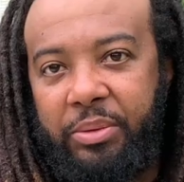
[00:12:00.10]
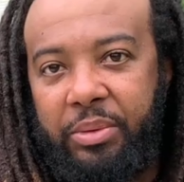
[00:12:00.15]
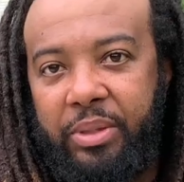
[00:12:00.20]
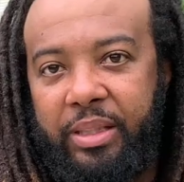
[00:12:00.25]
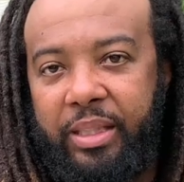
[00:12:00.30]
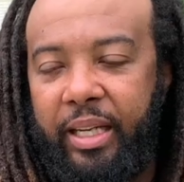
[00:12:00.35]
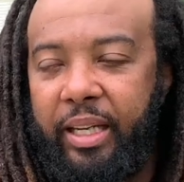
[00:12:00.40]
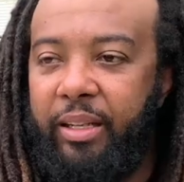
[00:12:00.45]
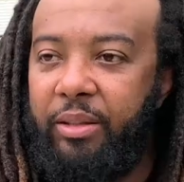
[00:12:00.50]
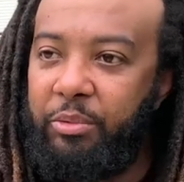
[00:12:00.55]

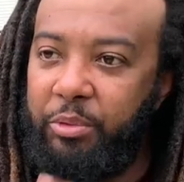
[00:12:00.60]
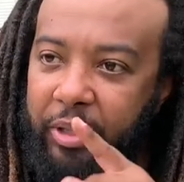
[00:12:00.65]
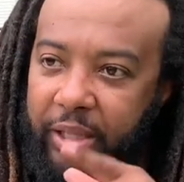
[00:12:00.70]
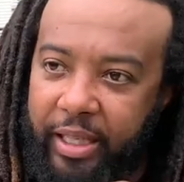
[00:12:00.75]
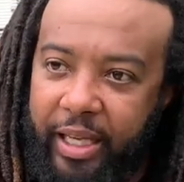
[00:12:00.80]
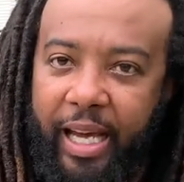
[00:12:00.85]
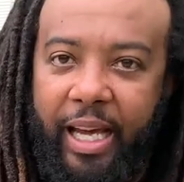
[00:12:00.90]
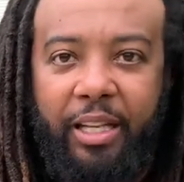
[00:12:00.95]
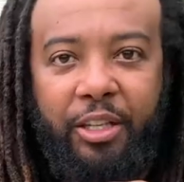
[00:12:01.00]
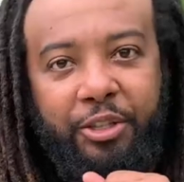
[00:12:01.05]
at, went and
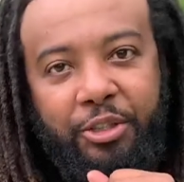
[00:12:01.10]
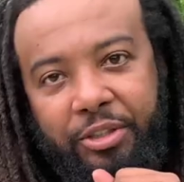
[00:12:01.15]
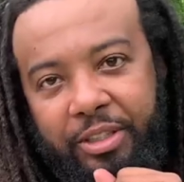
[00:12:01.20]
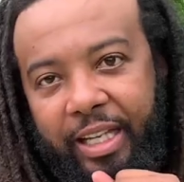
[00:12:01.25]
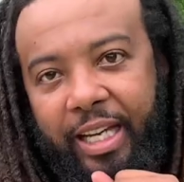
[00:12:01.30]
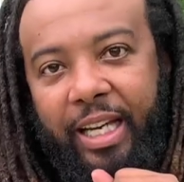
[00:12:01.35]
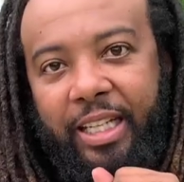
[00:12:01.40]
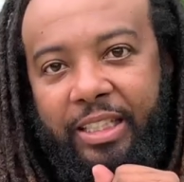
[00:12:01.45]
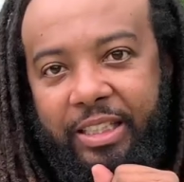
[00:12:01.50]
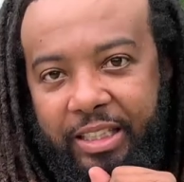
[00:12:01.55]
got a little
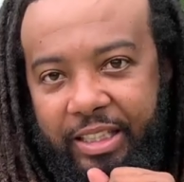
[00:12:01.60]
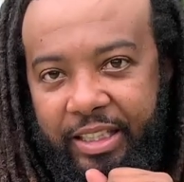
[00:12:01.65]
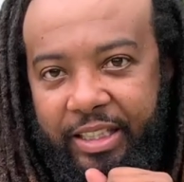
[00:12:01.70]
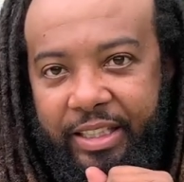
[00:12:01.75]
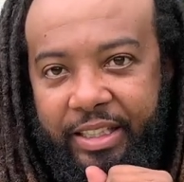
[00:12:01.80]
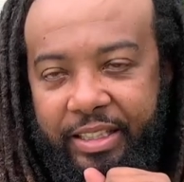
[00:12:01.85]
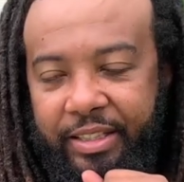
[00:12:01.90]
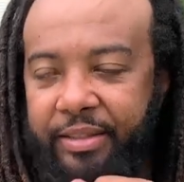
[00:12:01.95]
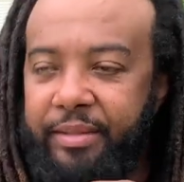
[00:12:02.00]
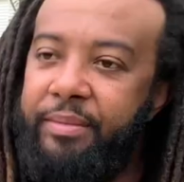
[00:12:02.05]
dash again.
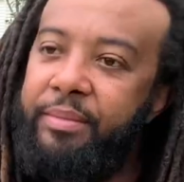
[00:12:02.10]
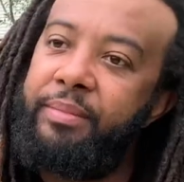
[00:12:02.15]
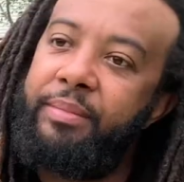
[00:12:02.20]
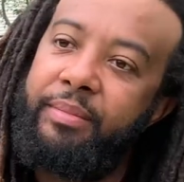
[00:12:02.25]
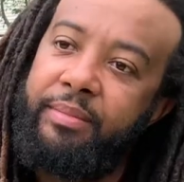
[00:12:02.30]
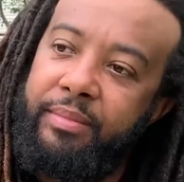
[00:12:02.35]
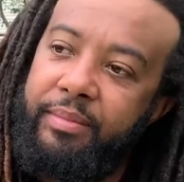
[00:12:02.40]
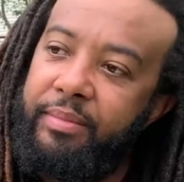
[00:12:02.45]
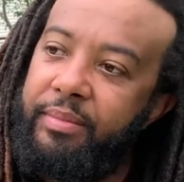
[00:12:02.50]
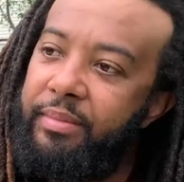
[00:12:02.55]

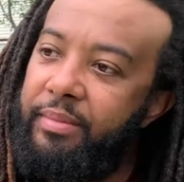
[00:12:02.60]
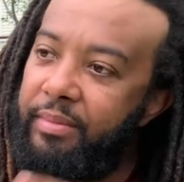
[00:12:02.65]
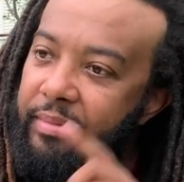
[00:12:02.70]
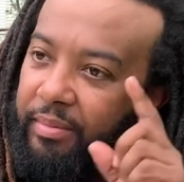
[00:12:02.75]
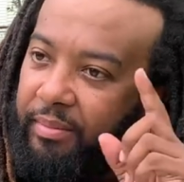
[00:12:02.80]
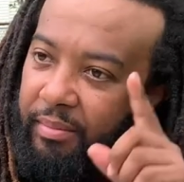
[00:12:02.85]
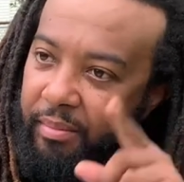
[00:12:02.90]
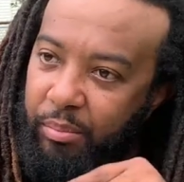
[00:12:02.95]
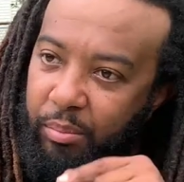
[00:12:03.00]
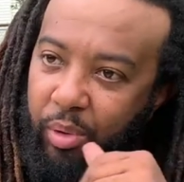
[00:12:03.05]

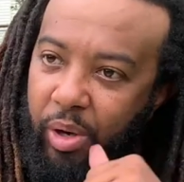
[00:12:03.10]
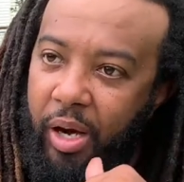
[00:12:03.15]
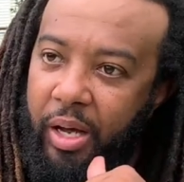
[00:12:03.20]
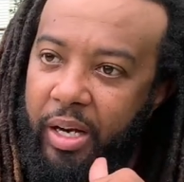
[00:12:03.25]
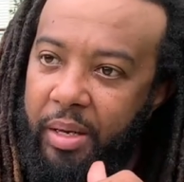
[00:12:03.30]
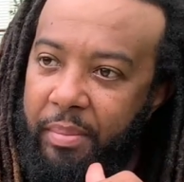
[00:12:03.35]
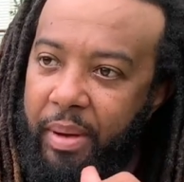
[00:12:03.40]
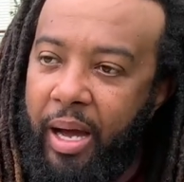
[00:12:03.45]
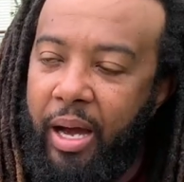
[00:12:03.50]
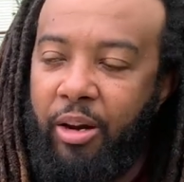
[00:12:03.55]
Brought
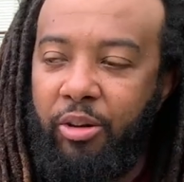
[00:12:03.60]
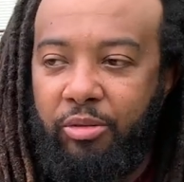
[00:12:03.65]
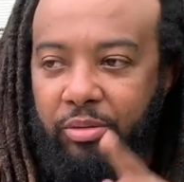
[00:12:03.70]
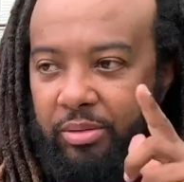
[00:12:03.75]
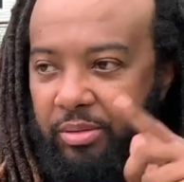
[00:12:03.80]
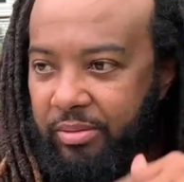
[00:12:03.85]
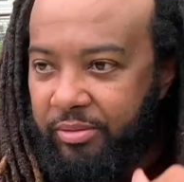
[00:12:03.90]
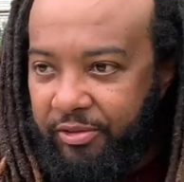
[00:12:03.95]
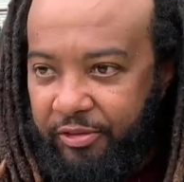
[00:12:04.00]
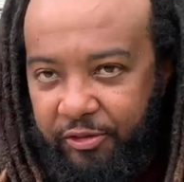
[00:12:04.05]
him out,
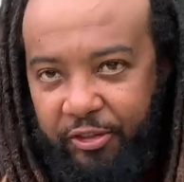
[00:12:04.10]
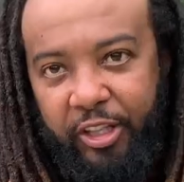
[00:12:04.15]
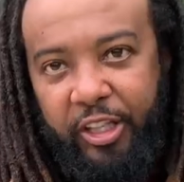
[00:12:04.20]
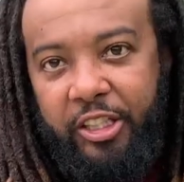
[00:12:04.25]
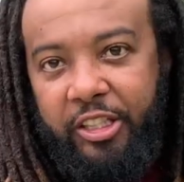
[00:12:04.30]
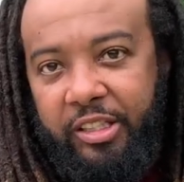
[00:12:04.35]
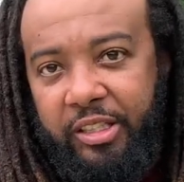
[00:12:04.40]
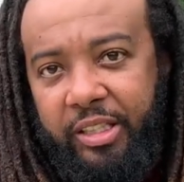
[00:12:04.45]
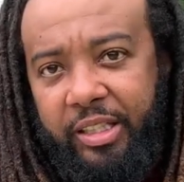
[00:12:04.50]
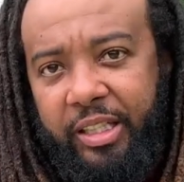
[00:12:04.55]
finished
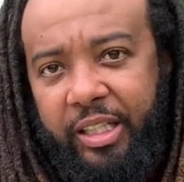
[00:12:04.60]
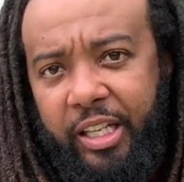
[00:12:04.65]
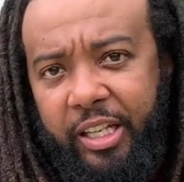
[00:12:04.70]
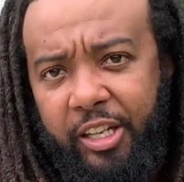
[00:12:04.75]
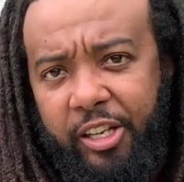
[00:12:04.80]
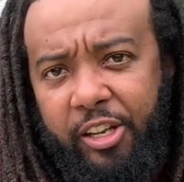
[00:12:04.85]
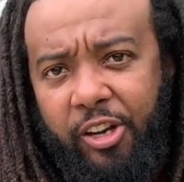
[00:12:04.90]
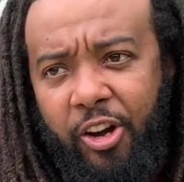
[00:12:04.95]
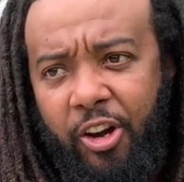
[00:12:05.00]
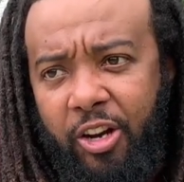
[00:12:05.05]
getting the
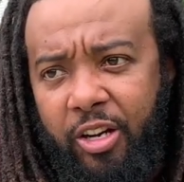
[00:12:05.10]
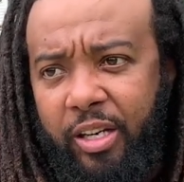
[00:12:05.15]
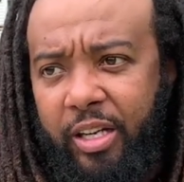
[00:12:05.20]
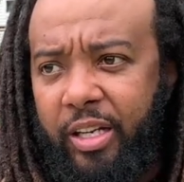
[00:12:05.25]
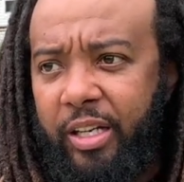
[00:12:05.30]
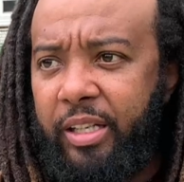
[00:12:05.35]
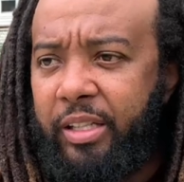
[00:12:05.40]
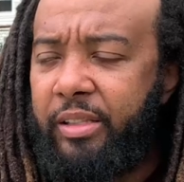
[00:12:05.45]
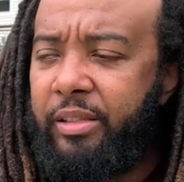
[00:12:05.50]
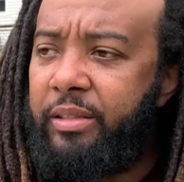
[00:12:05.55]
yard
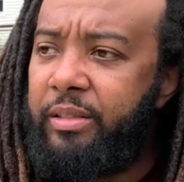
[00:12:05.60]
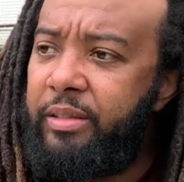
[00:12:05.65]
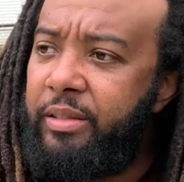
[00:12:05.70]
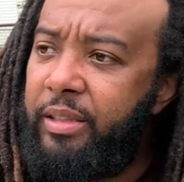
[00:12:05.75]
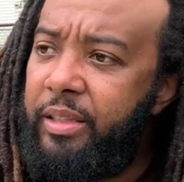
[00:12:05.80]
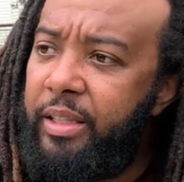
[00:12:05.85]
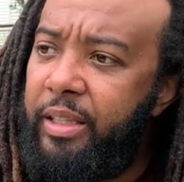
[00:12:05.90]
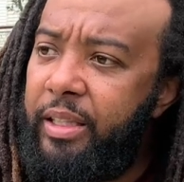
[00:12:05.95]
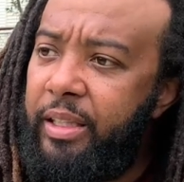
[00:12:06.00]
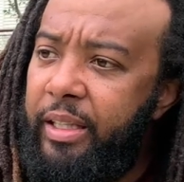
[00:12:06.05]
done,
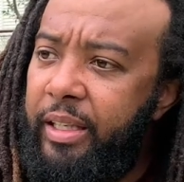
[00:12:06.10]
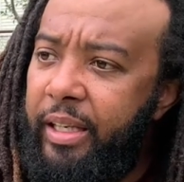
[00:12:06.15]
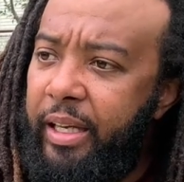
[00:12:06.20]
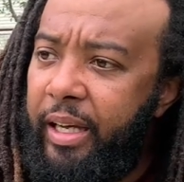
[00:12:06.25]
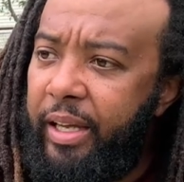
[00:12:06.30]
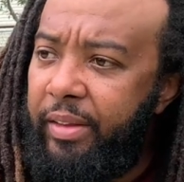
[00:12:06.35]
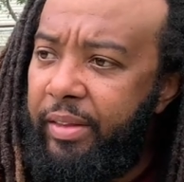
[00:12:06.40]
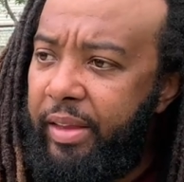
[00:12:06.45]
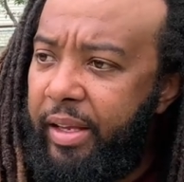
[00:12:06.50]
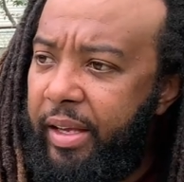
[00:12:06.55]

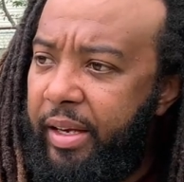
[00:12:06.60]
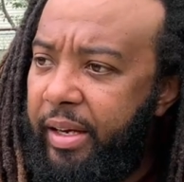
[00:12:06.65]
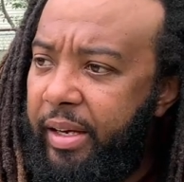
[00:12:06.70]
and then